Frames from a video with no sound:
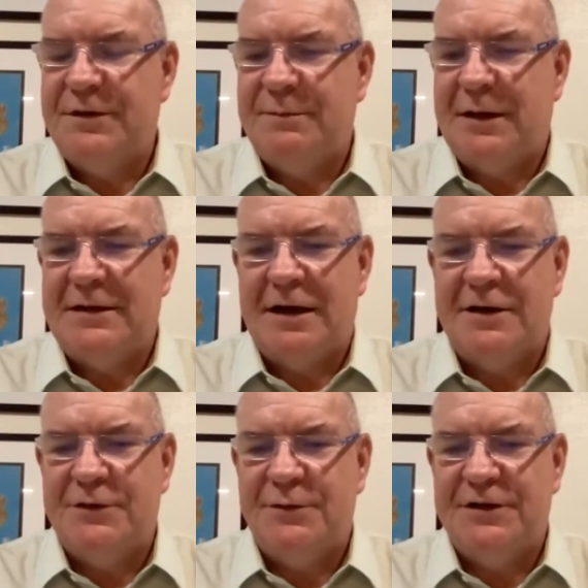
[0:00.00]
by
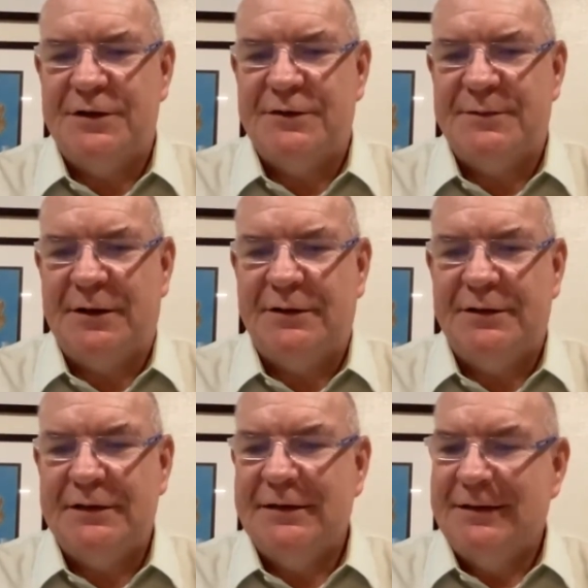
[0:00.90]
tonnage when she was
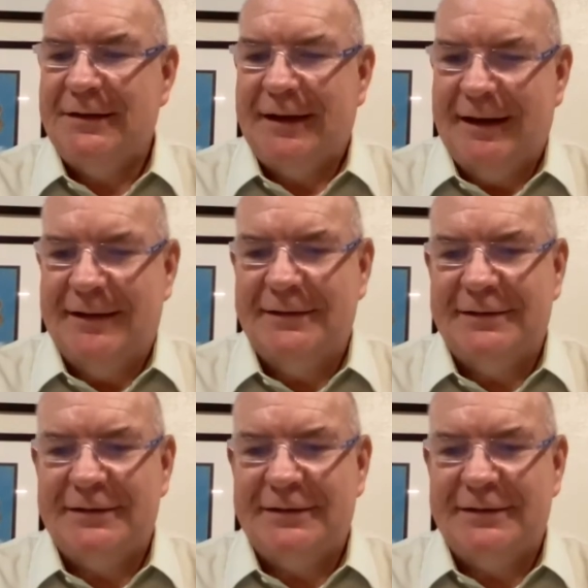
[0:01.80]
built on